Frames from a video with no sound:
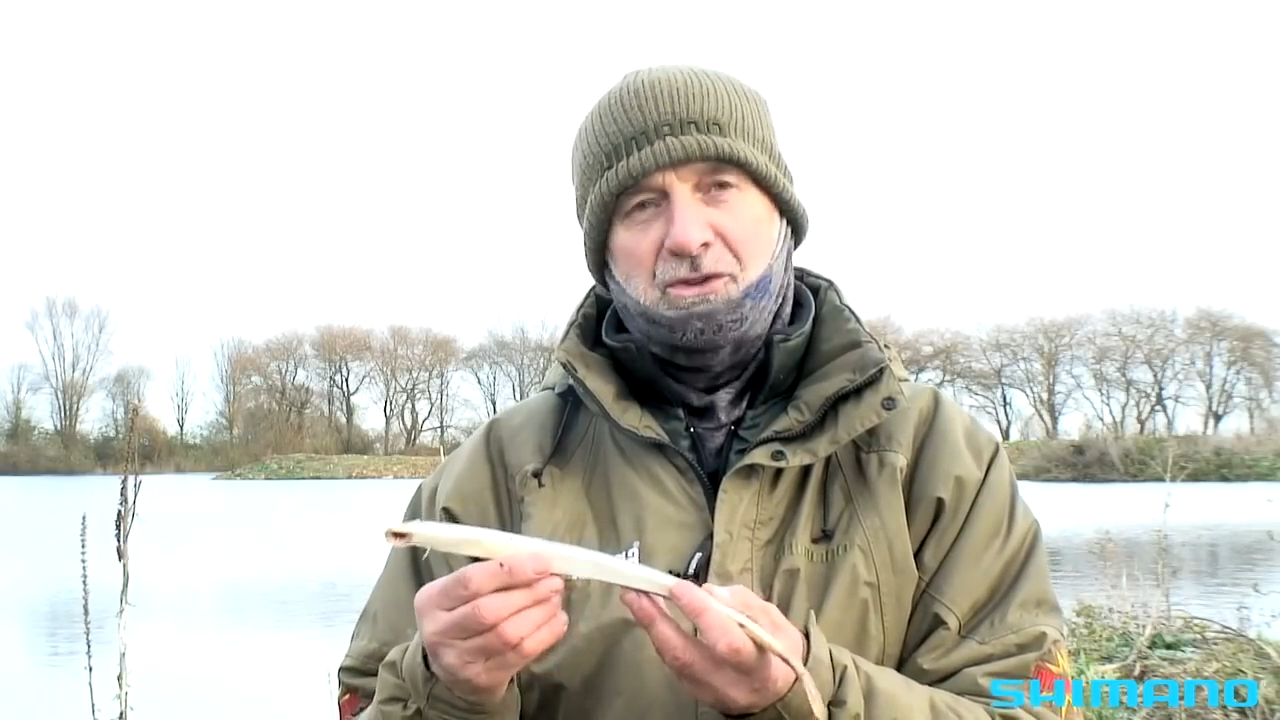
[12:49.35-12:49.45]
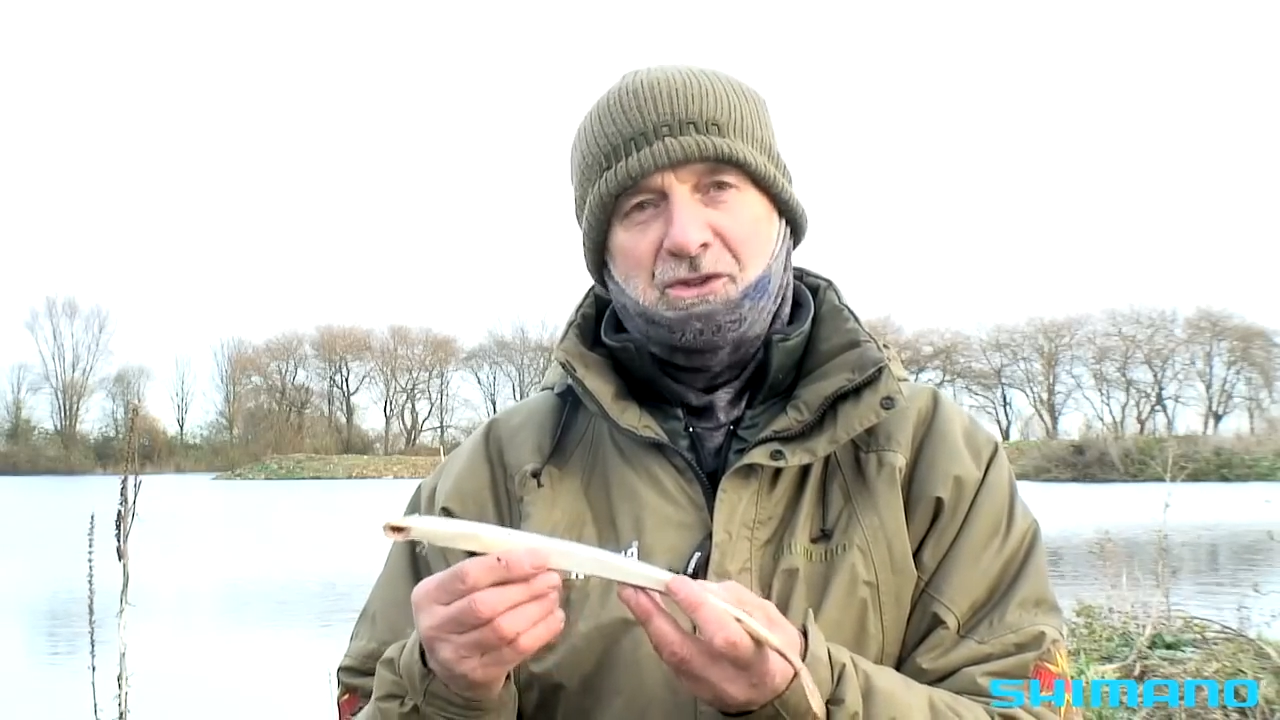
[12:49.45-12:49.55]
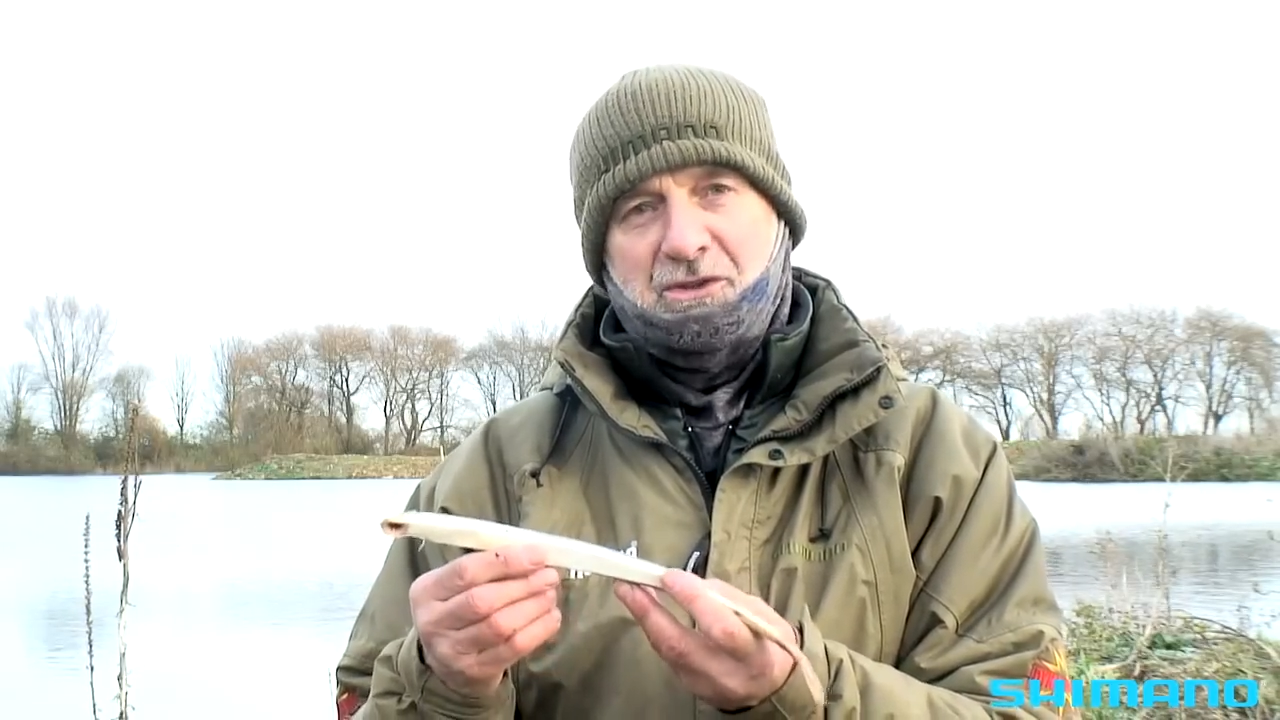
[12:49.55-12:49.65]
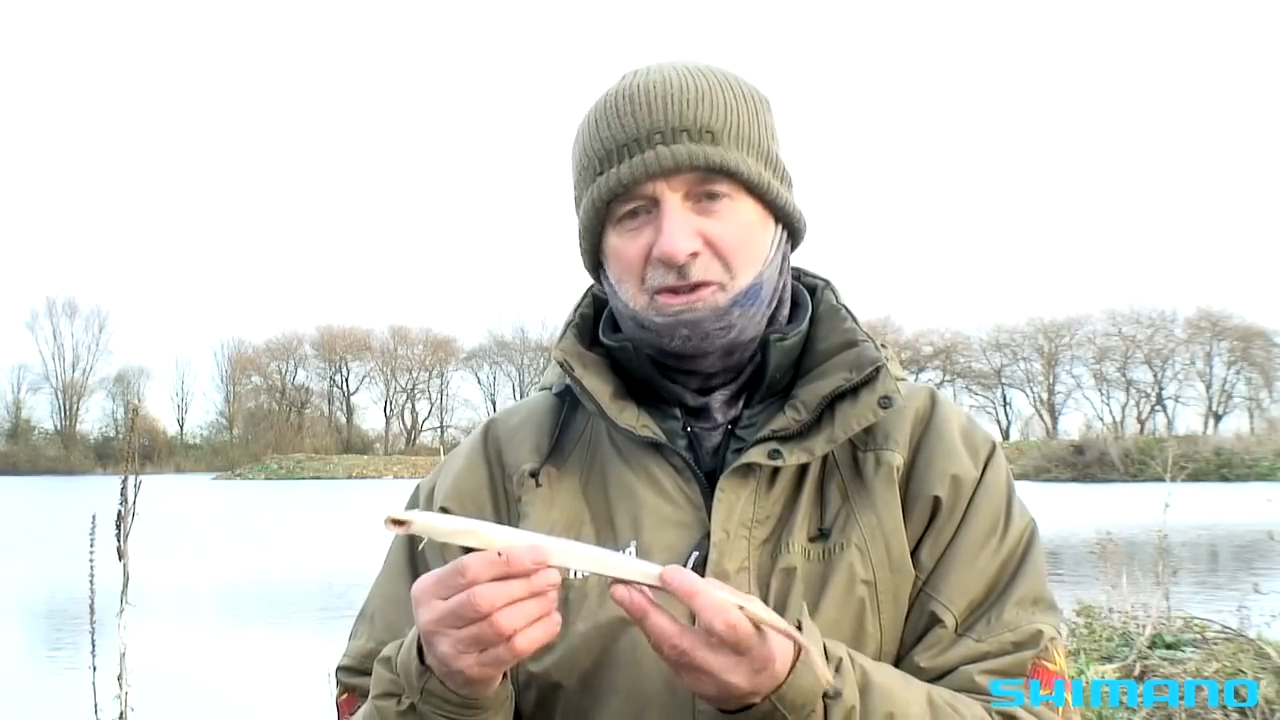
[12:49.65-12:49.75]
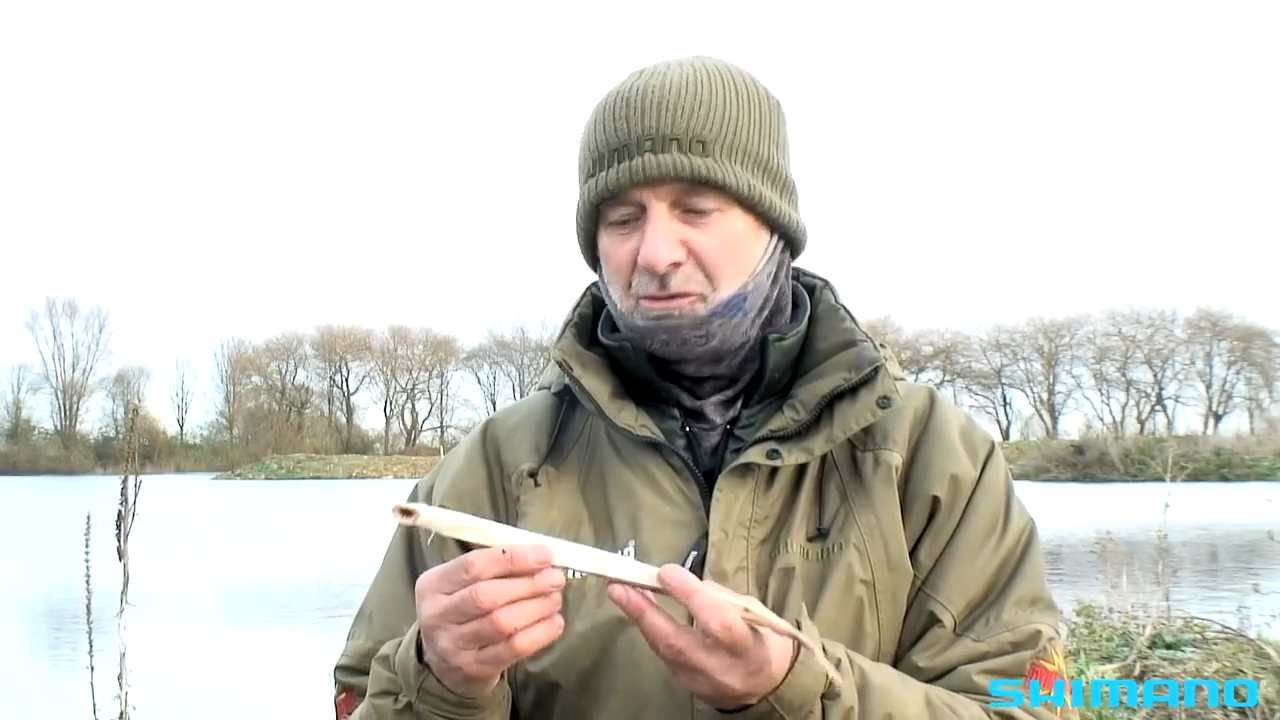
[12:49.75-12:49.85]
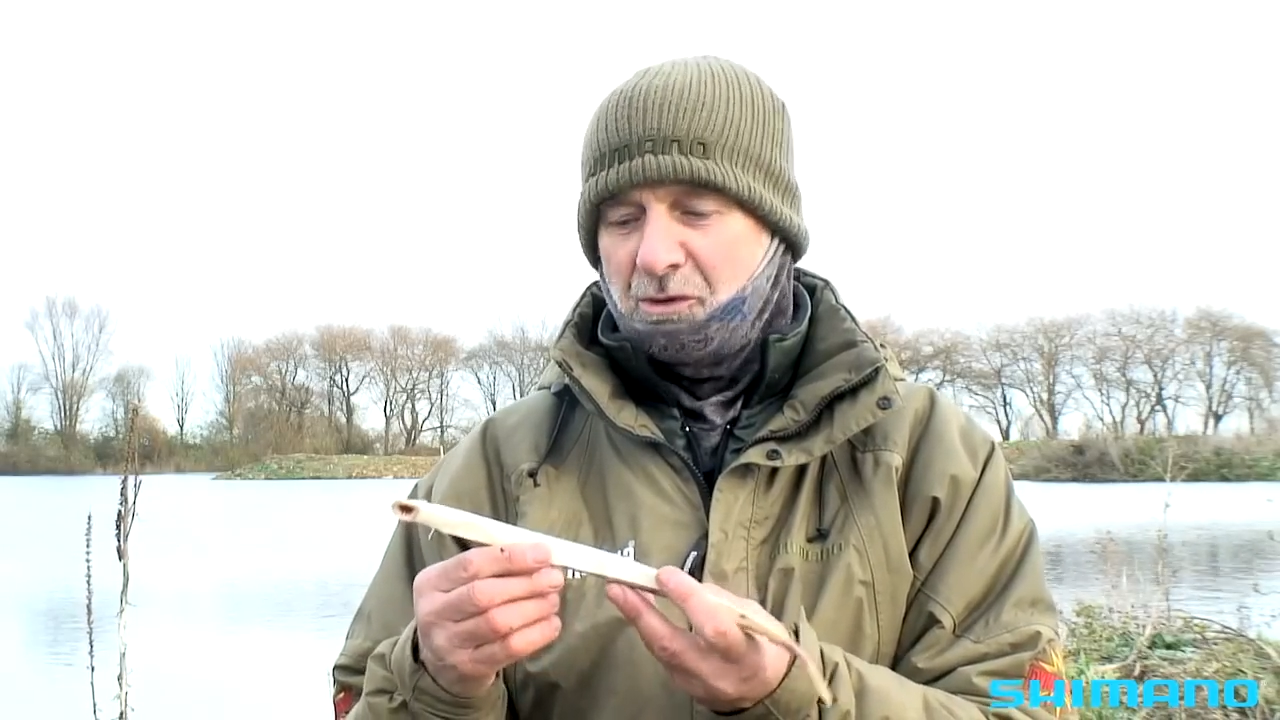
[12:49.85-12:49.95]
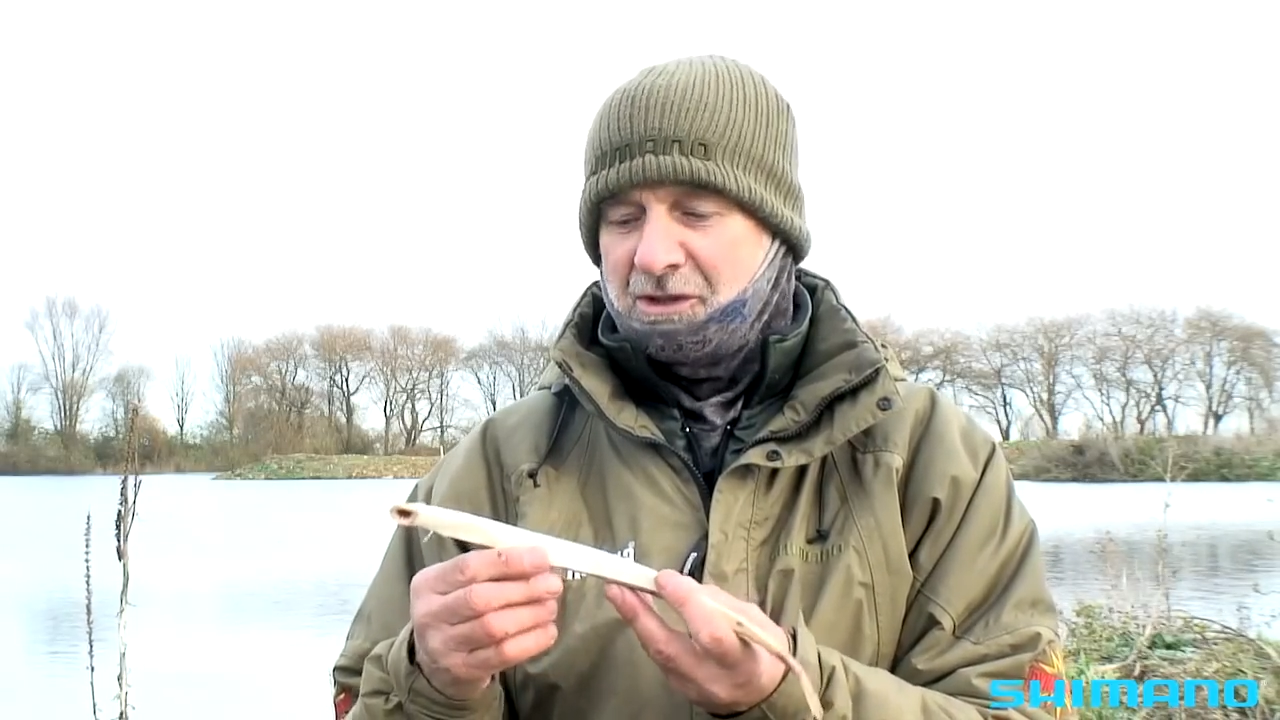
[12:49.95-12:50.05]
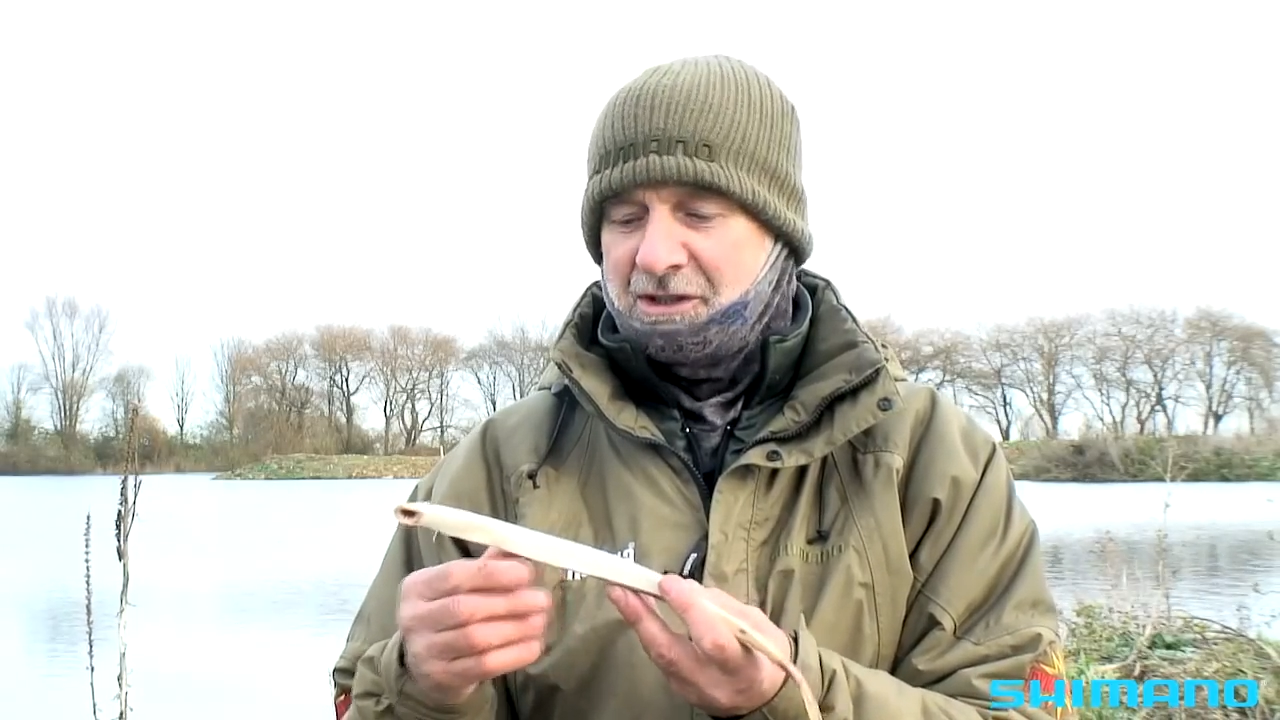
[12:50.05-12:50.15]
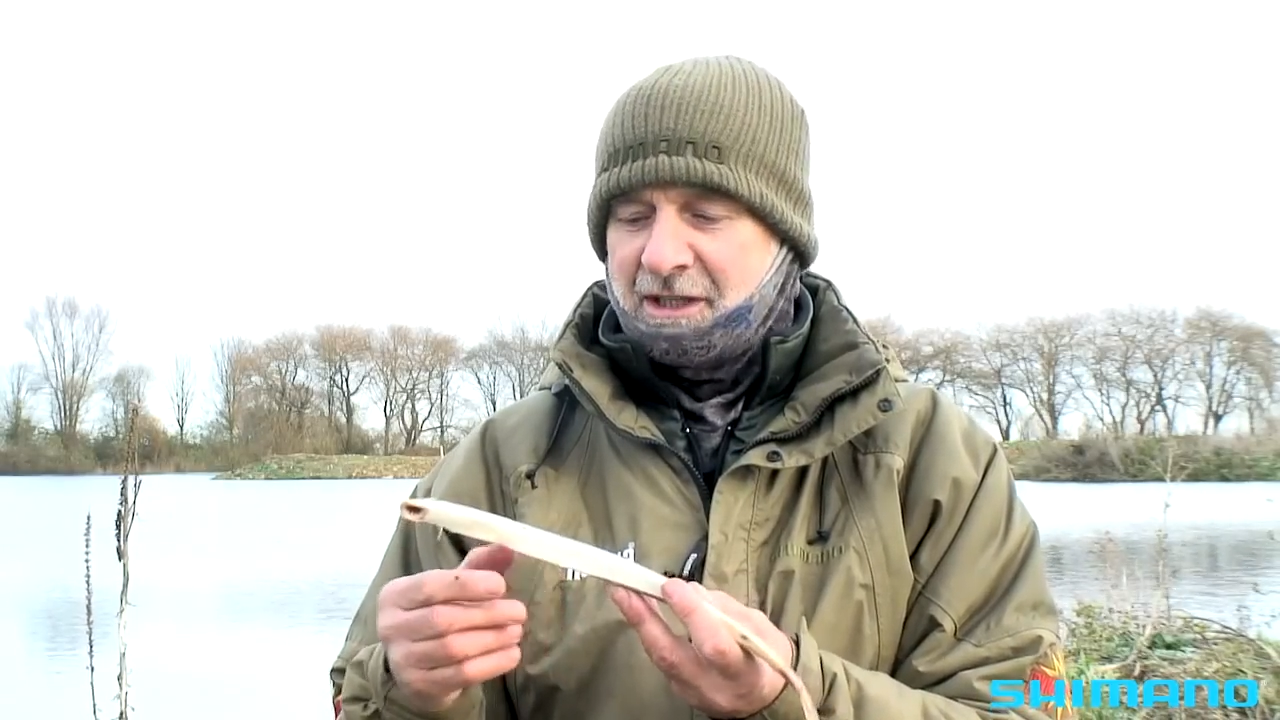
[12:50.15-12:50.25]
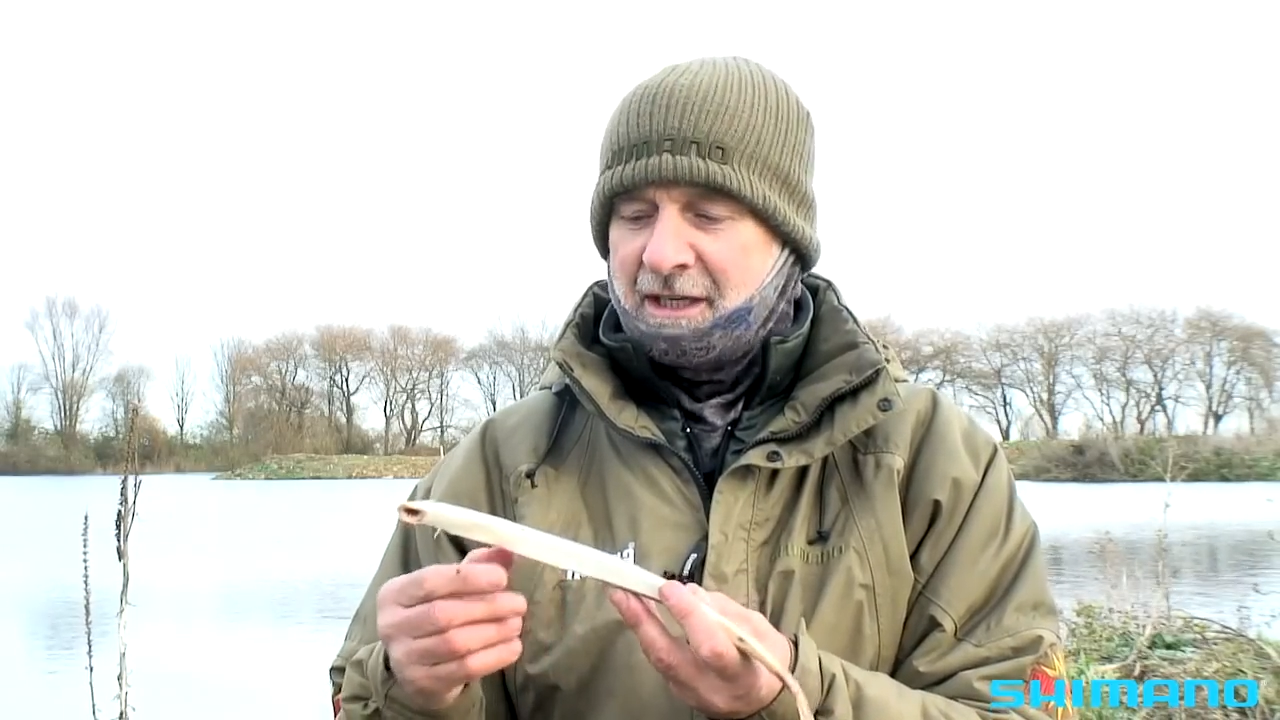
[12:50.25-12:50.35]
sorts of
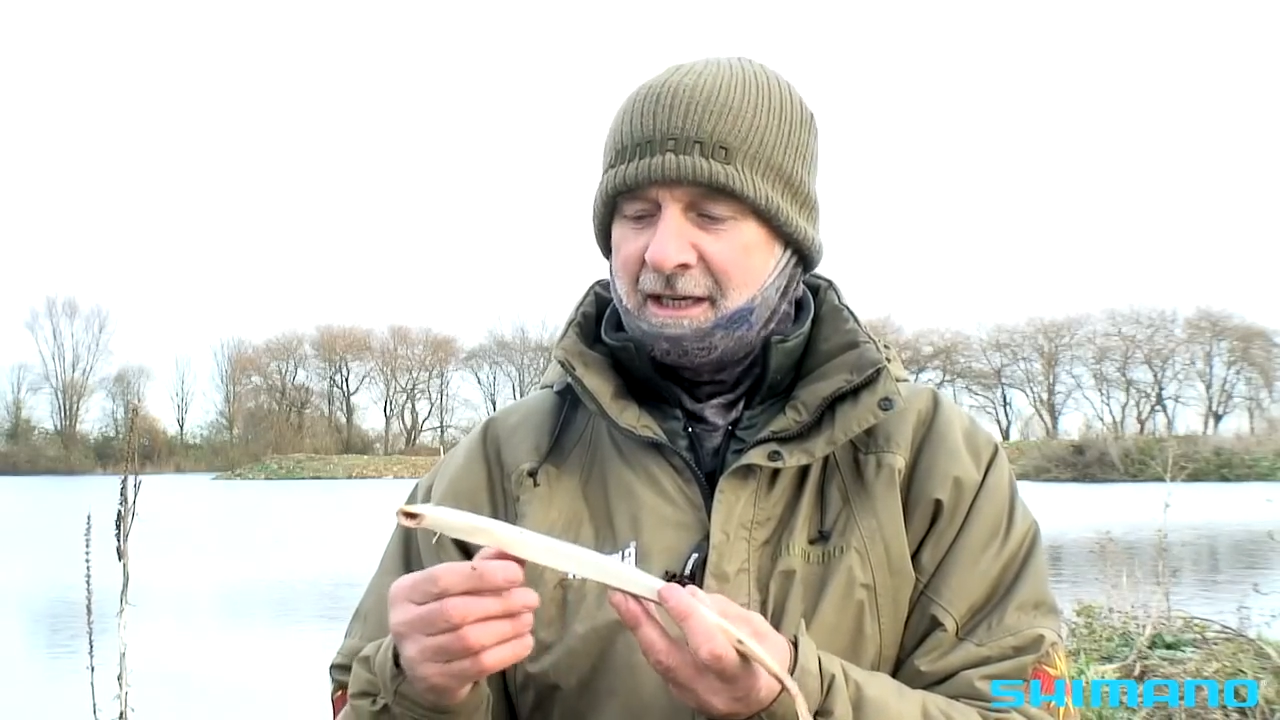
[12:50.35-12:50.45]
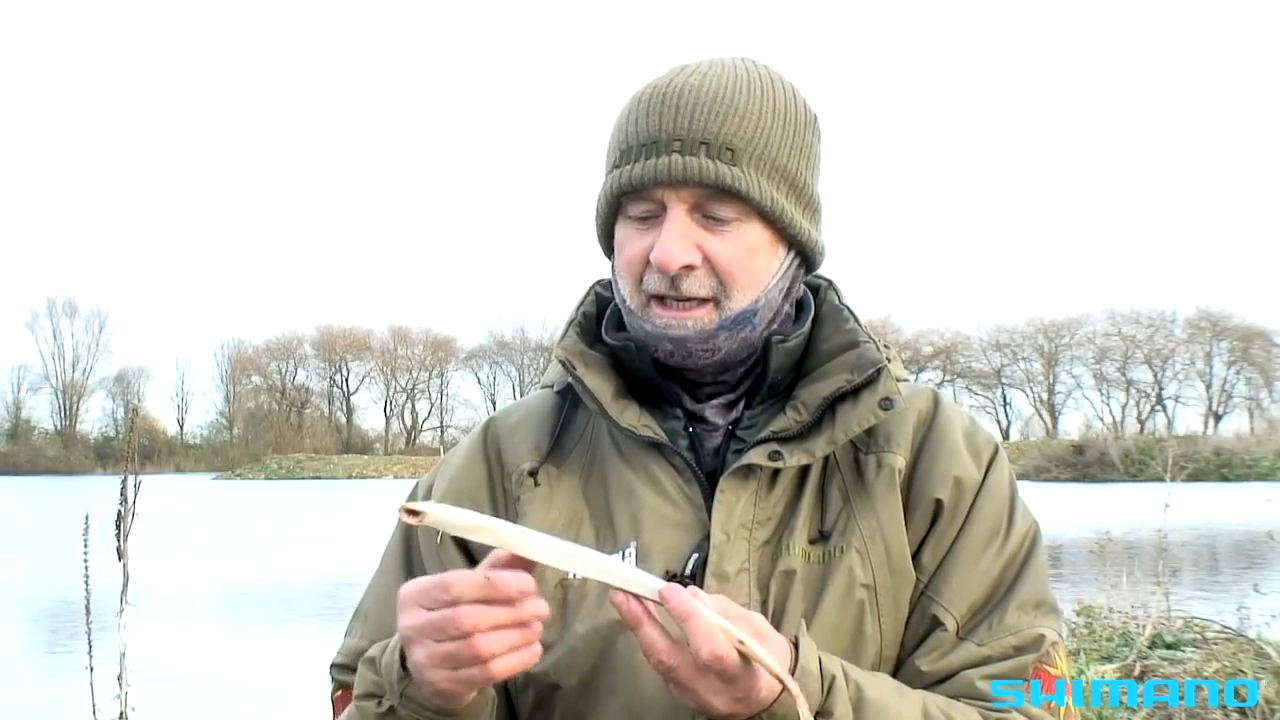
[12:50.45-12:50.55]
waters.